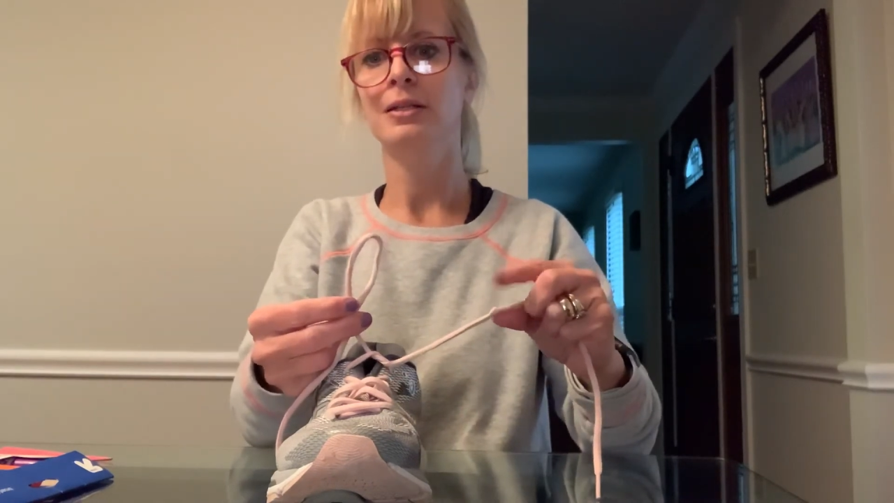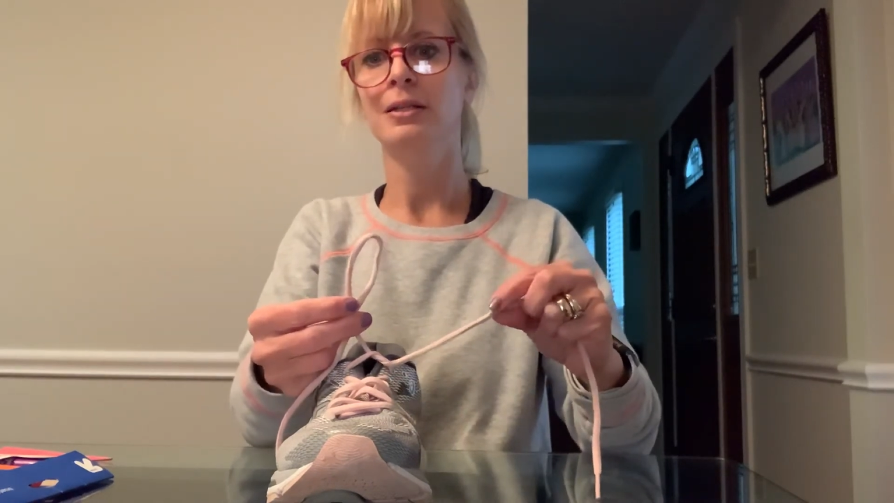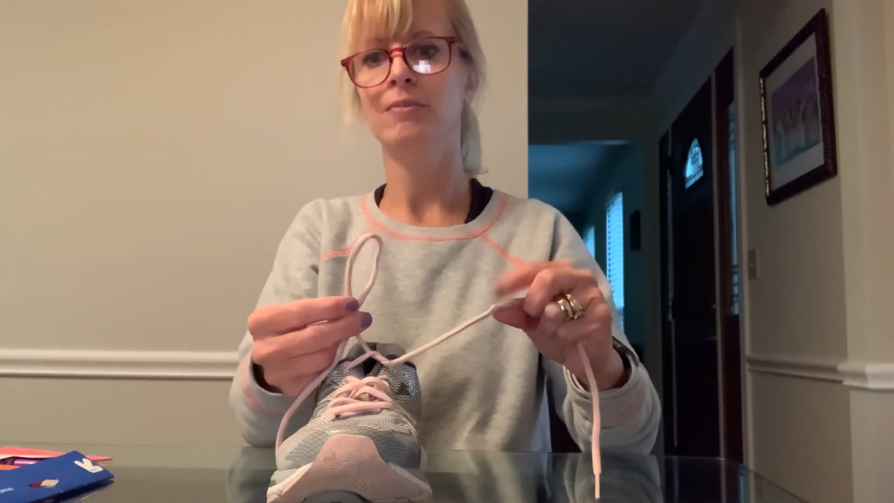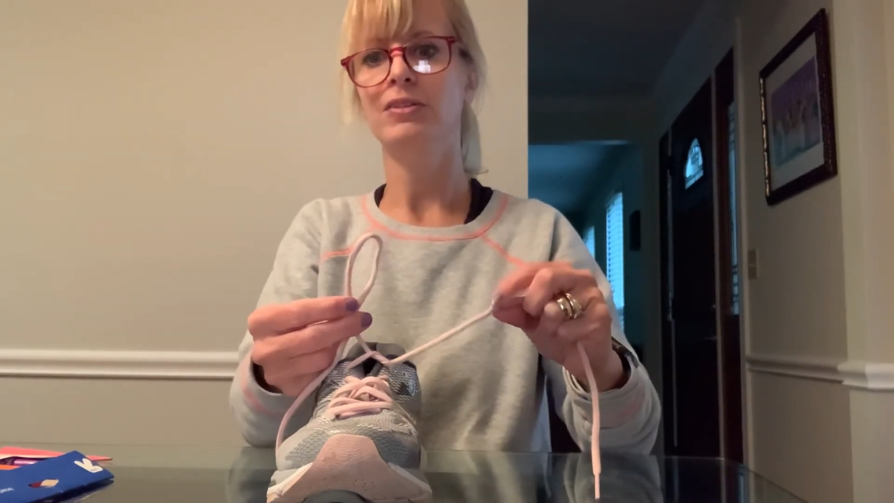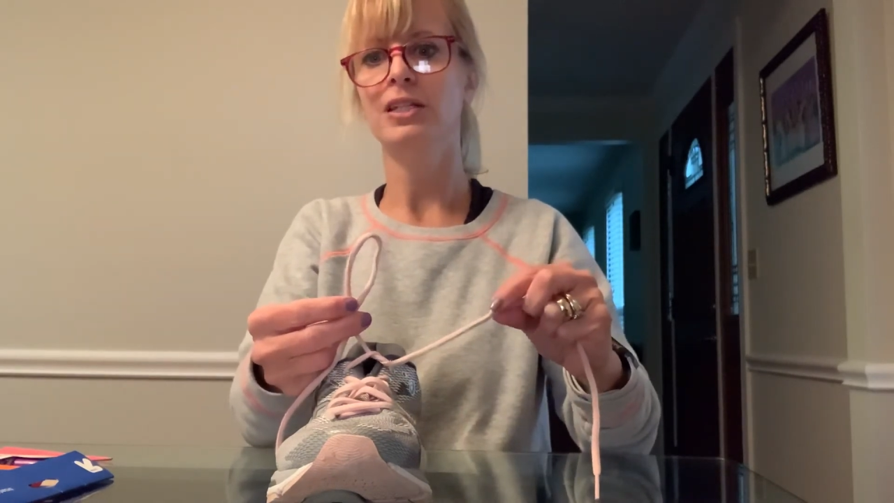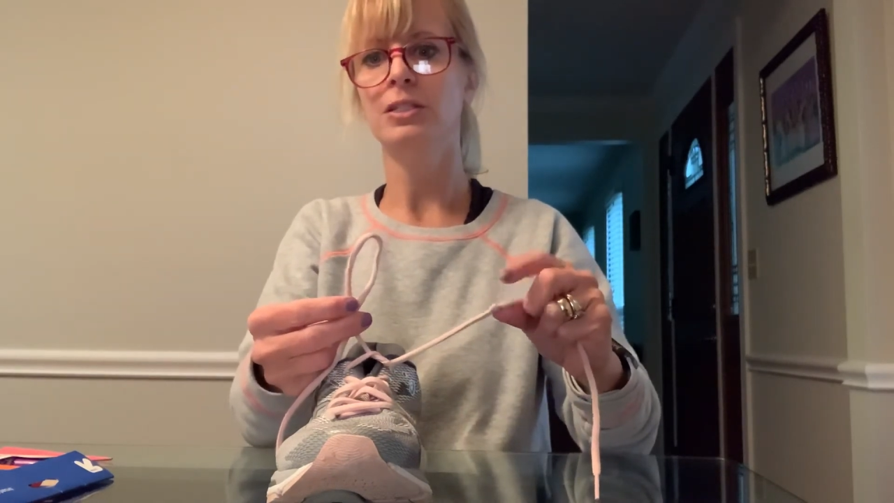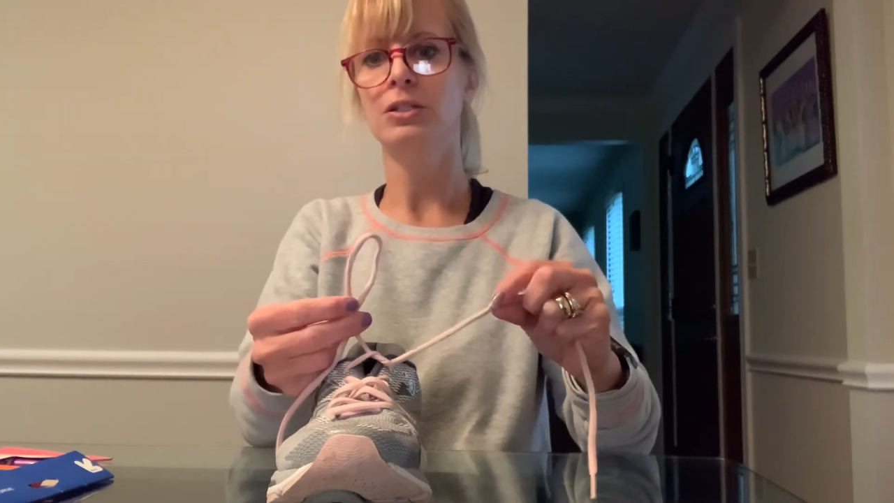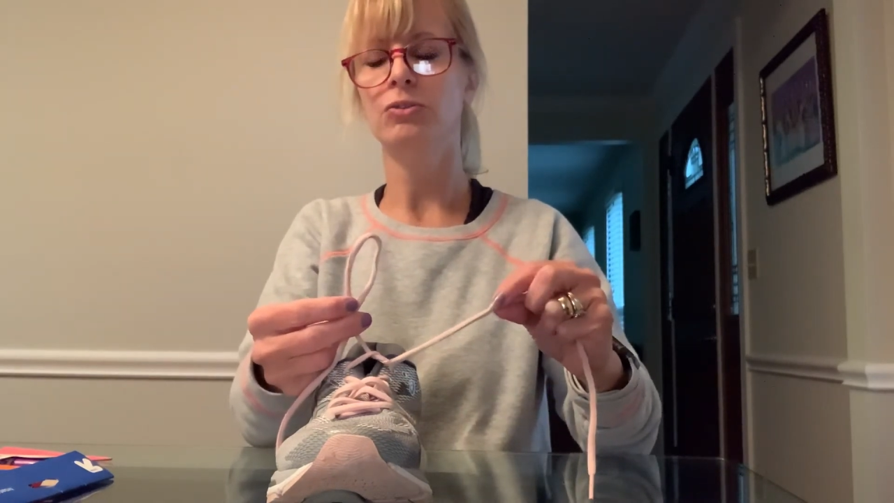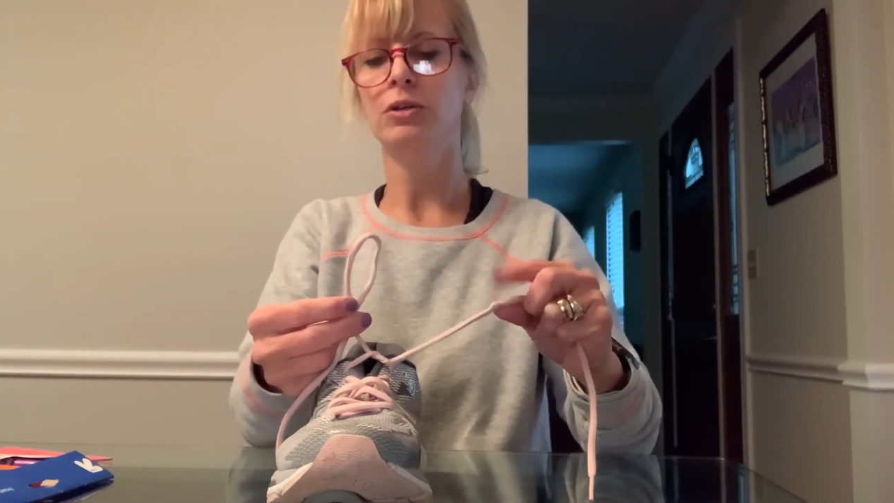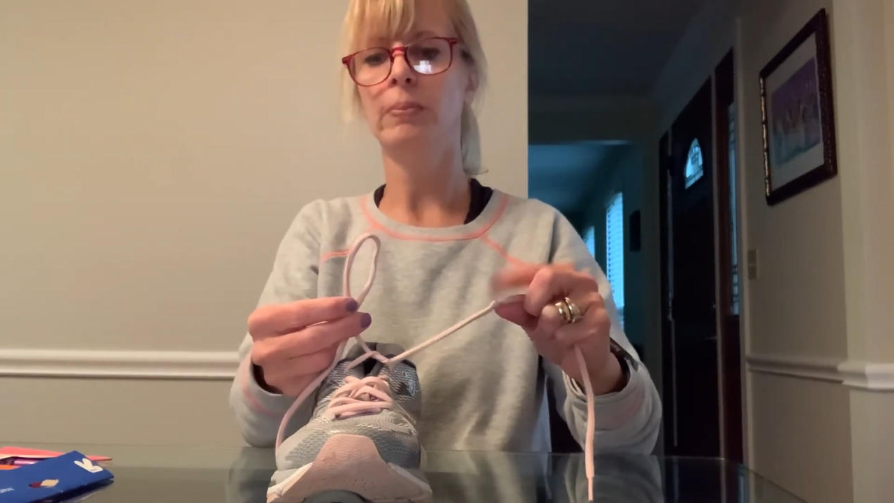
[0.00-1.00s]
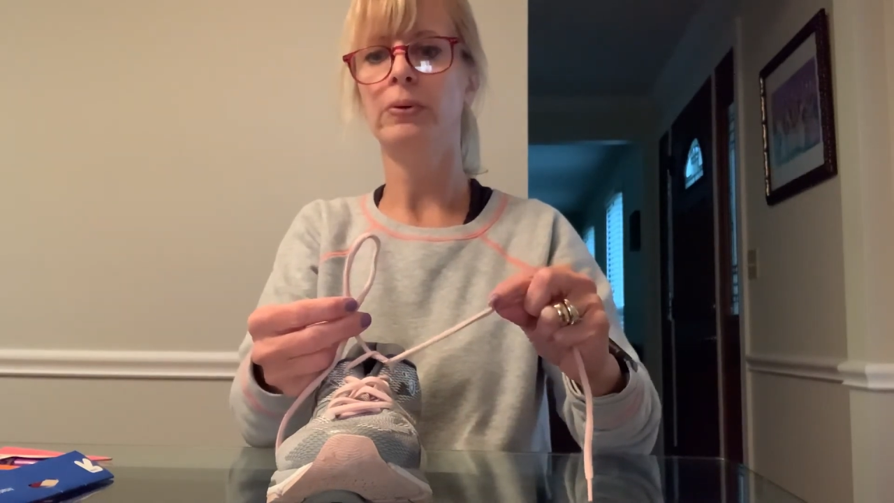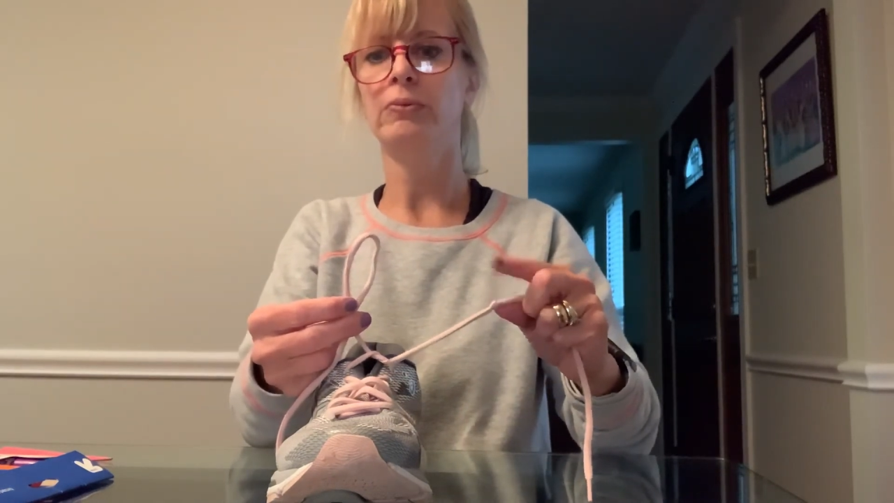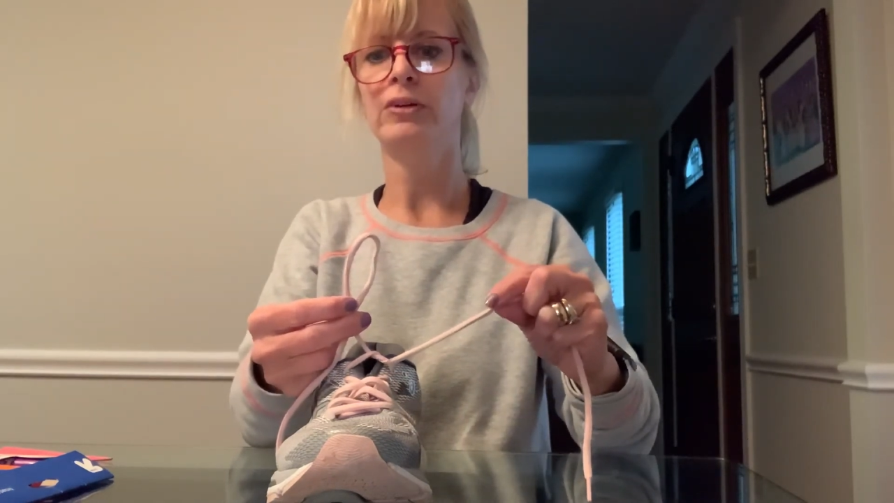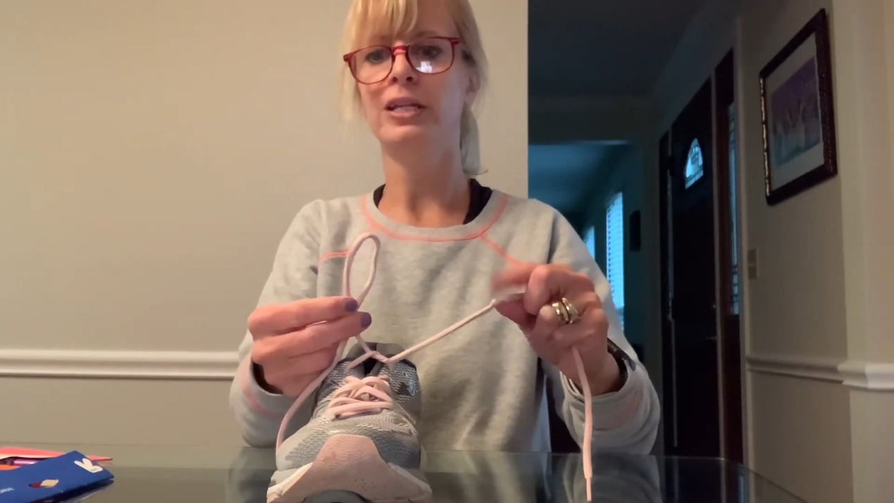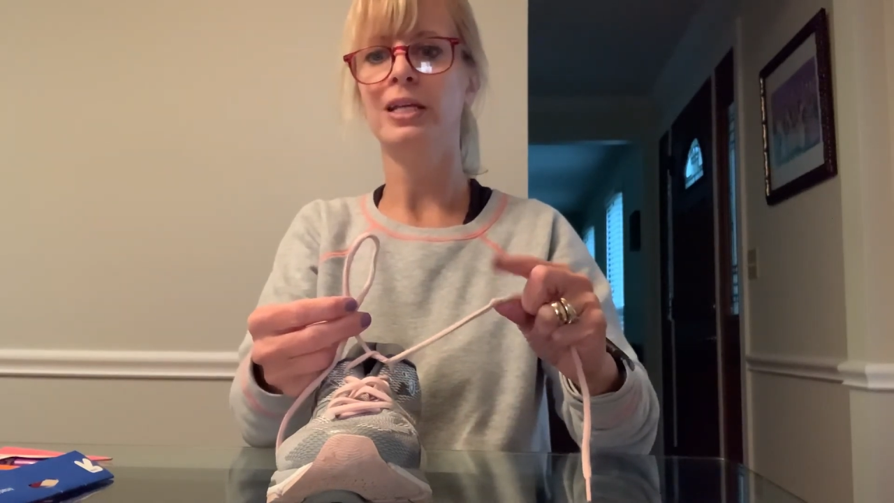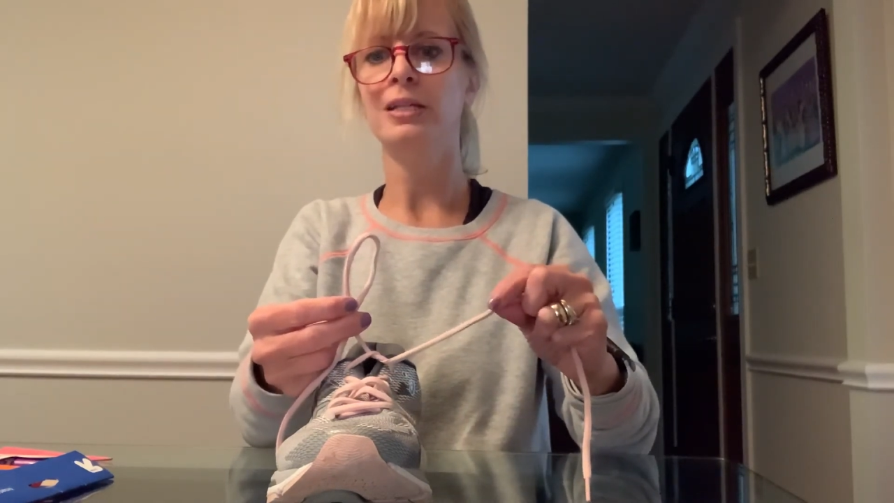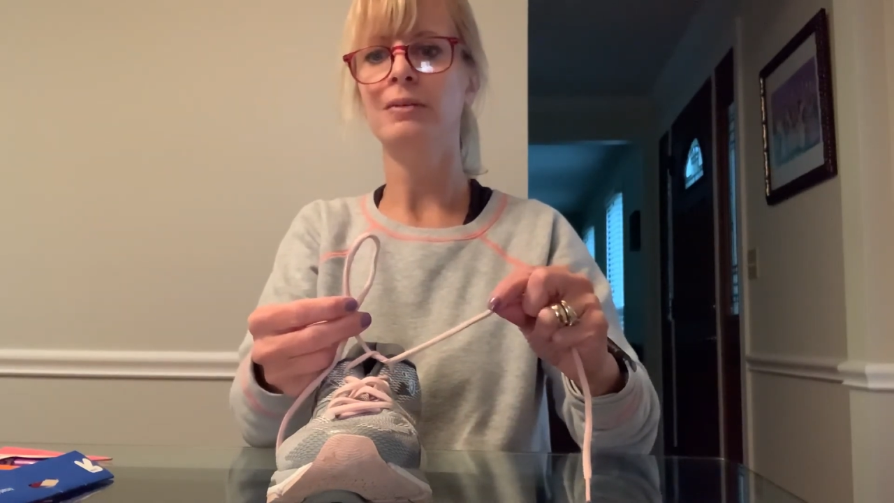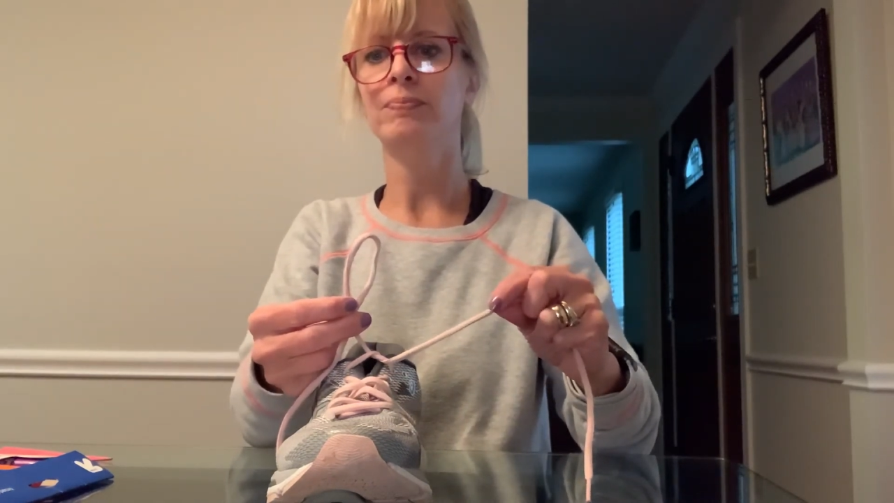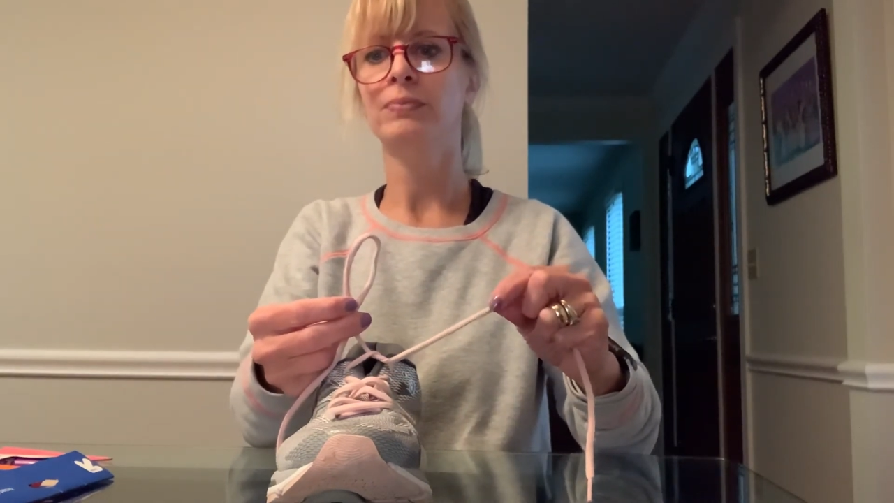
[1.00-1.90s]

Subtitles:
If it doesn't, you can put one in.